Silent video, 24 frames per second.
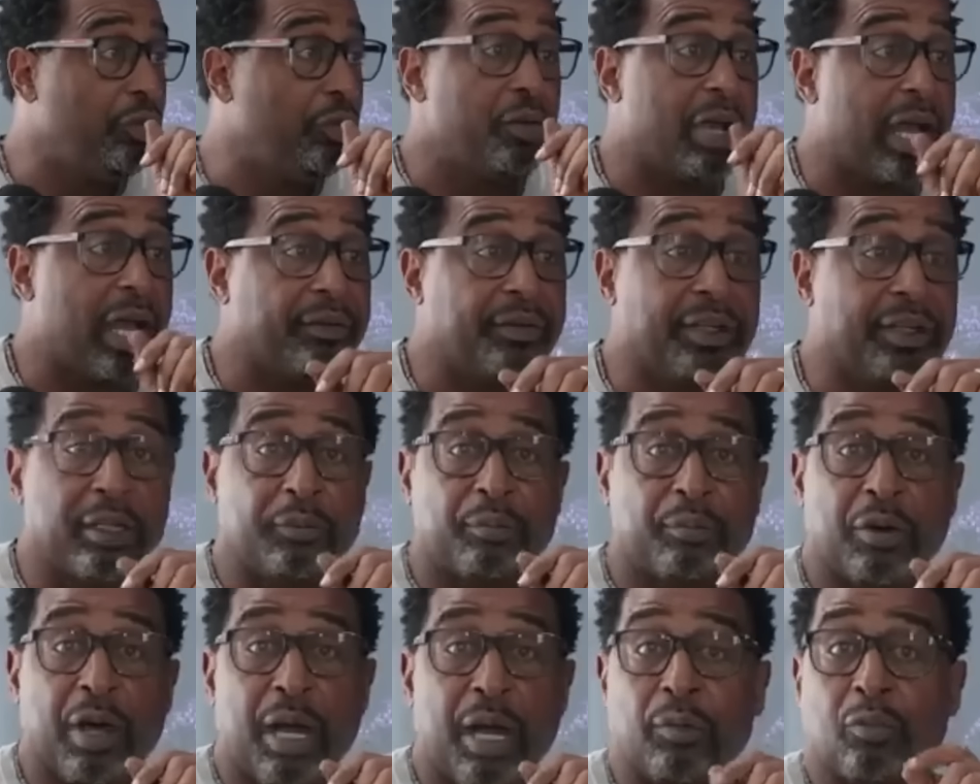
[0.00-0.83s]
you have any
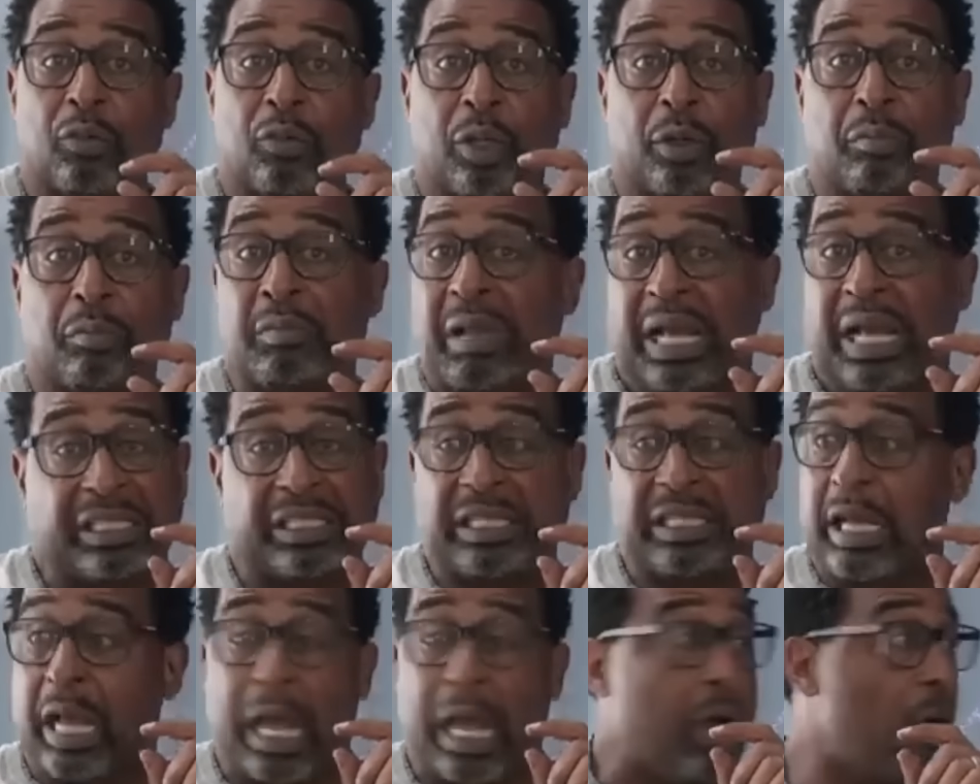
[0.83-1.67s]
problem with him?" I
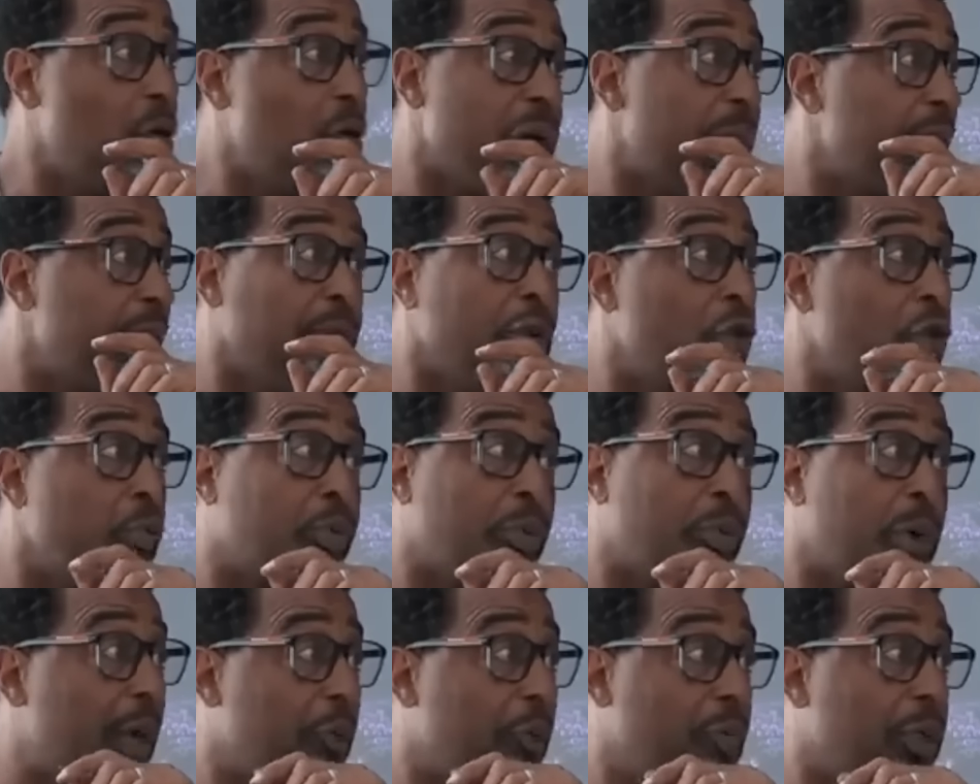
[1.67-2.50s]
said, "I don't have no
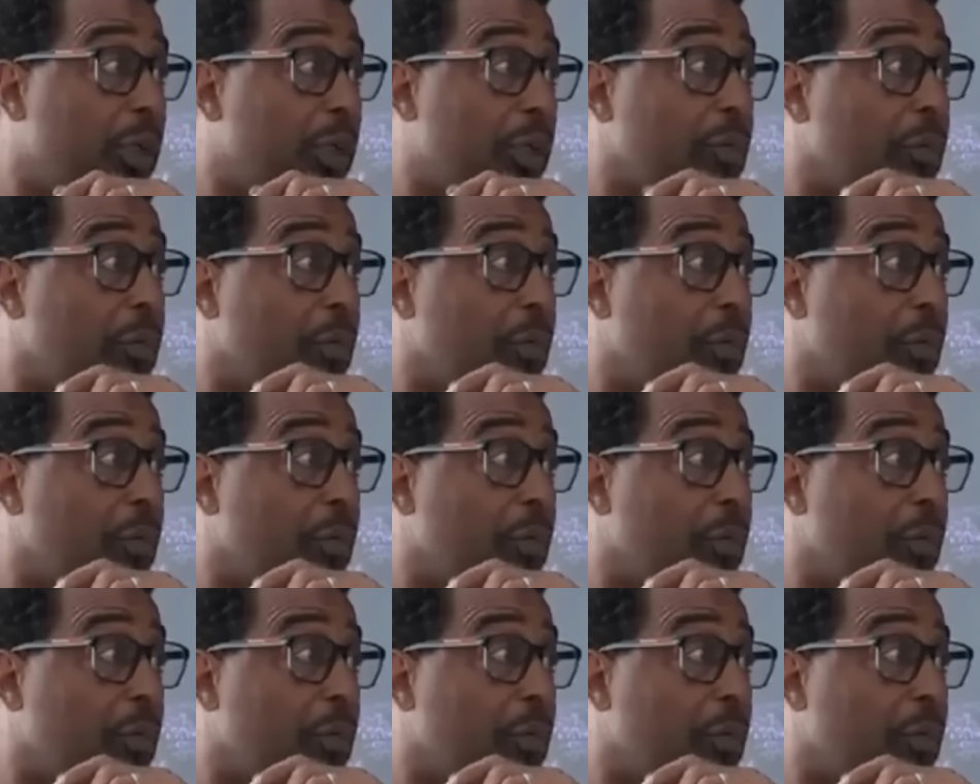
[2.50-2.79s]
problem with him.